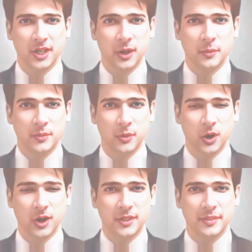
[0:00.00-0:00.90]
Number
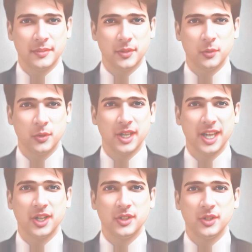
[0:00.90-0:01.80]
4,
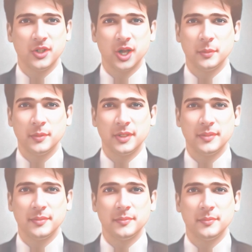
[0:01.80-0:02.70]
relationships.